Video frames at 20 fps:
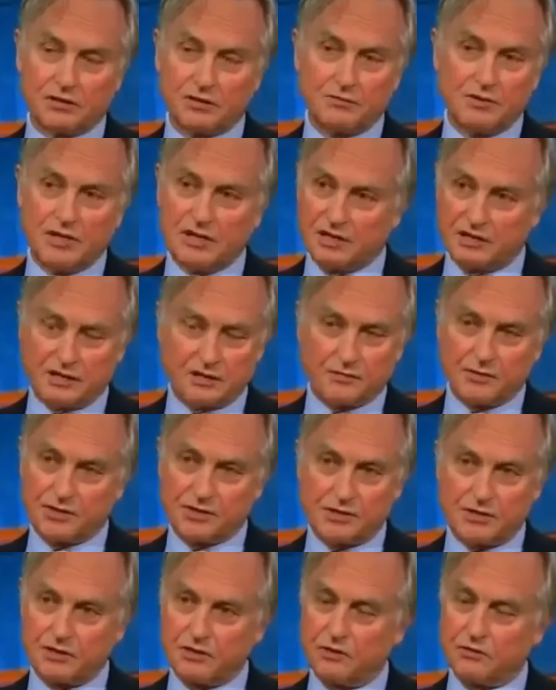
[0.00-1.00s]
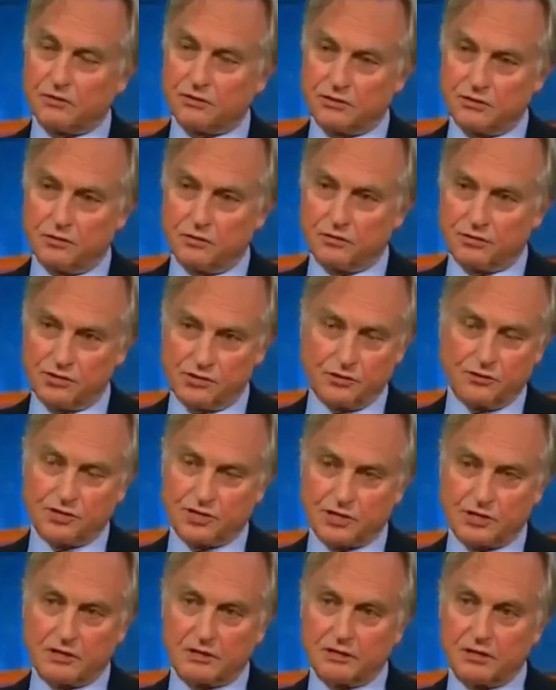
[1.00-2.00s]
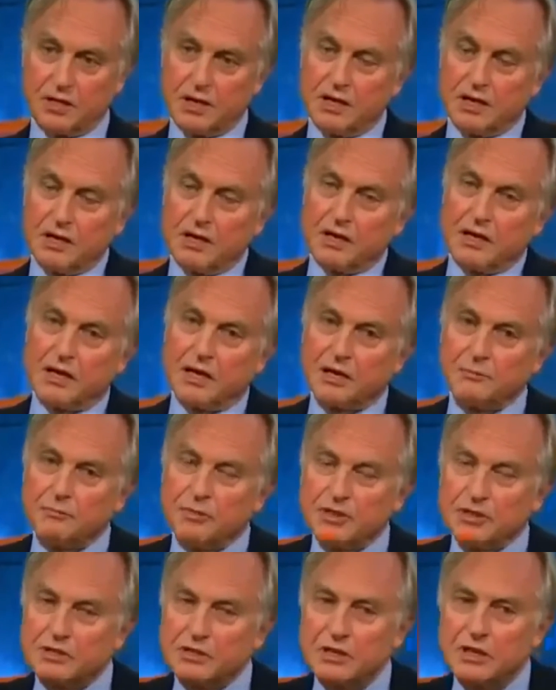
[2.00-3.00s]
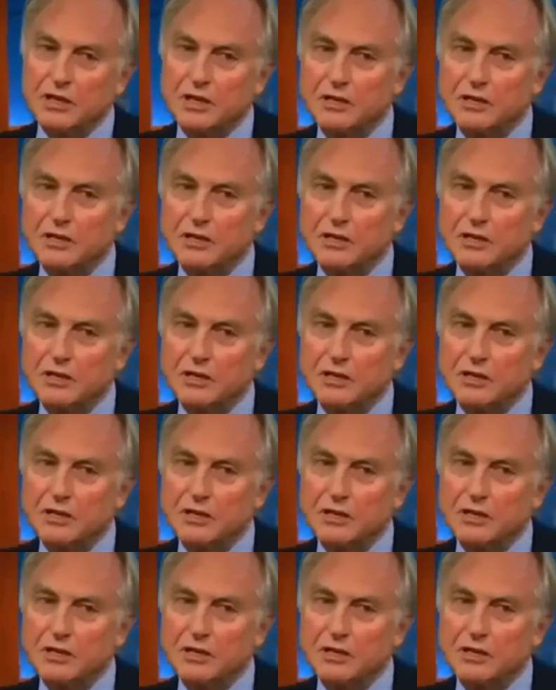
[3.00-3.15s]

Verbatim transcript: it really is the Christian god or the, or the Jewish god. Uh, but